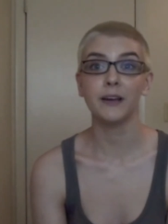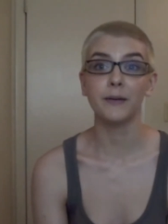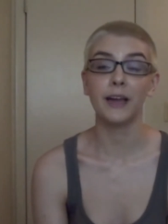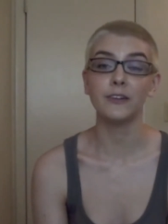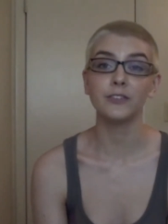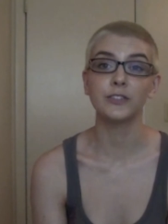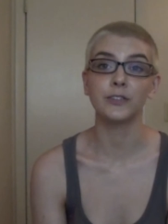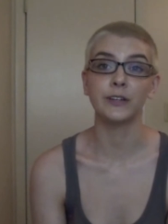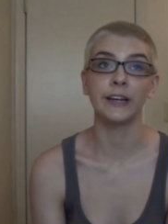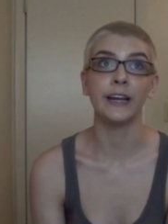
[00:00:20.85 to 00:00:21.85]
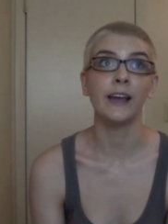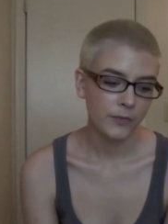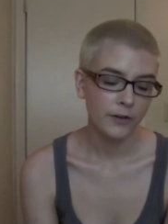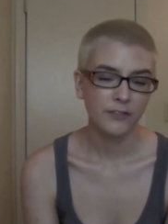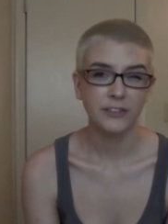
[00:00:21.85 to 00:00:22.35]
coming out story.
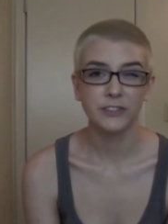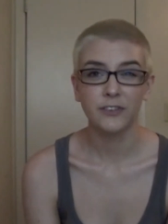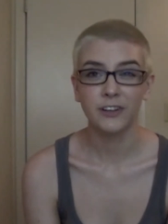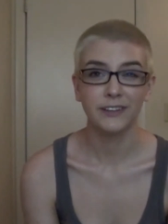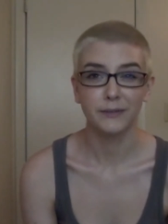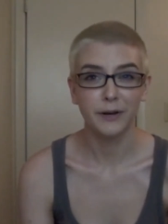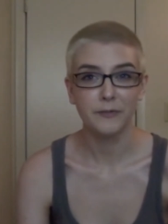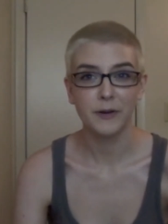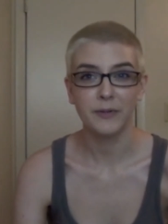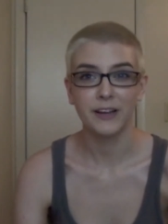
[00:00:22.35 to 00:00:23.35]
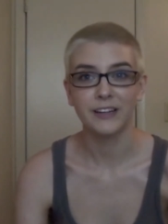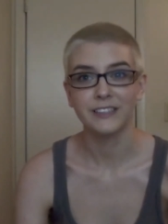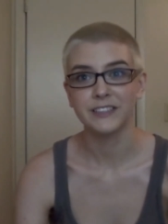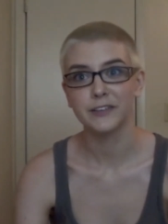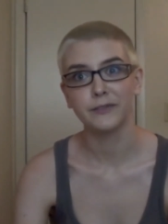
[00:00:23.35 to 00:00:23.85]
First of all, about my
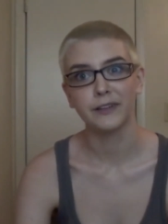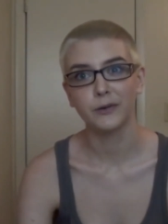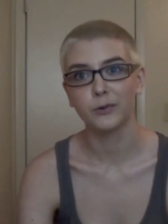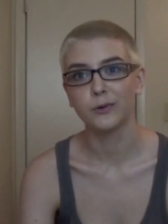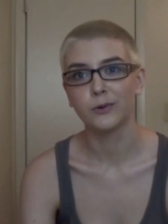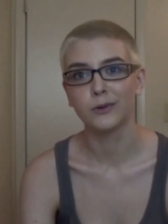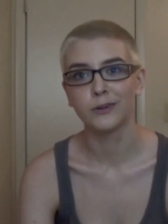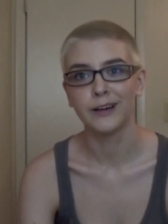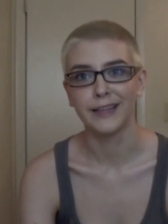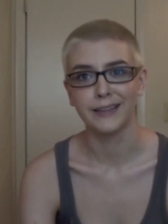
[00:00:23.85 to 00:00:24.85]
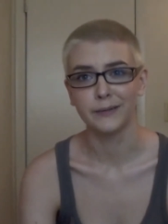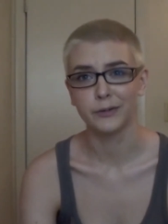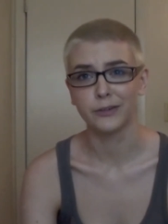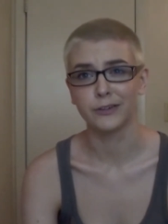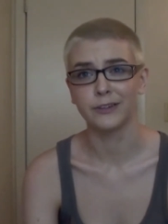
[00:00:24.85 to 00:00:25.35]
parents, they're really cool and
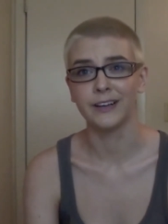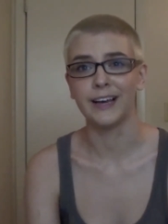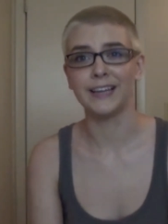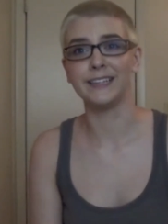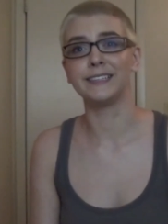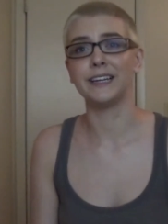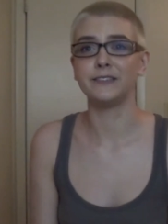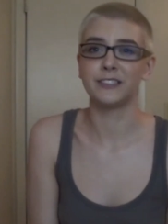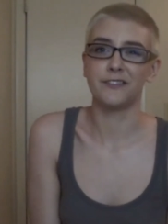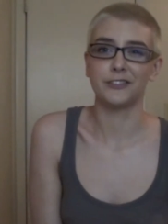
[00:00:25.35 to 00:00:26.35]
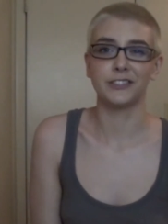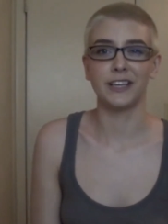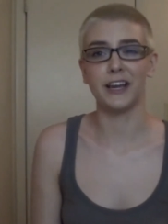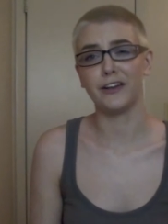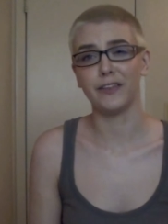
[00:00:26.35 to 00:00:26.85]
liberal, and I was never
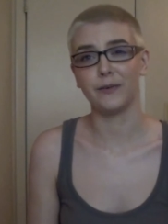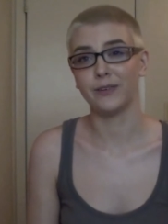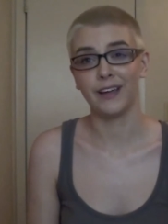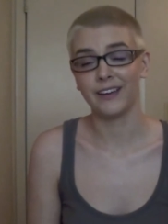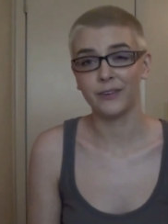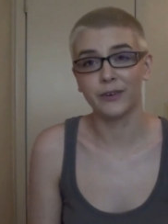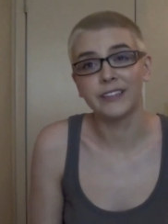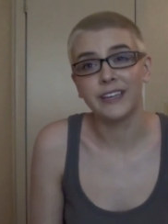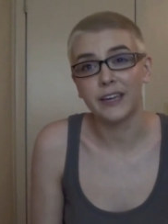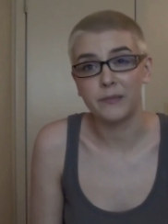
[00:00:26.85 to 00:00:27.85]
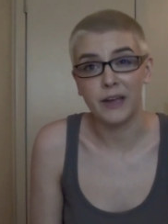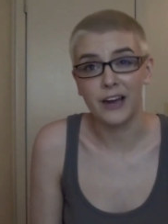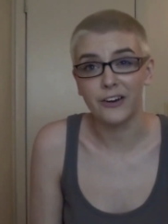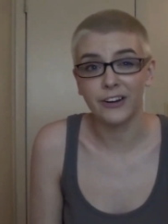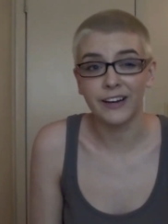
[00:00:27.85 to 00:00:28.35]
scared they were like going to kick me
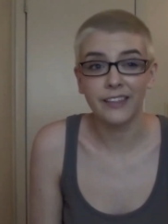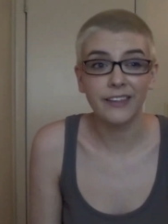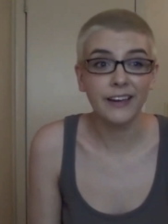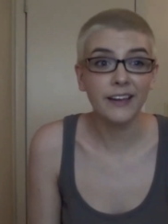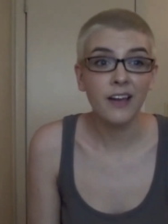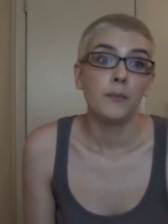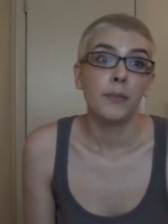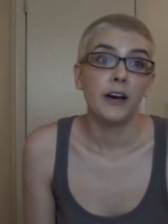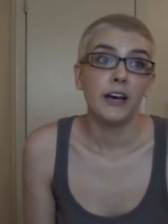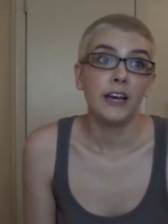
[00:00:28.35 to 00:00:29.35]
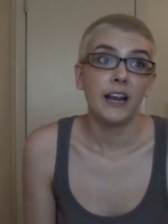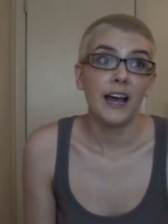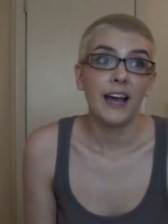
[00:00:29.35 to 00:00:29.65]
out or anything. But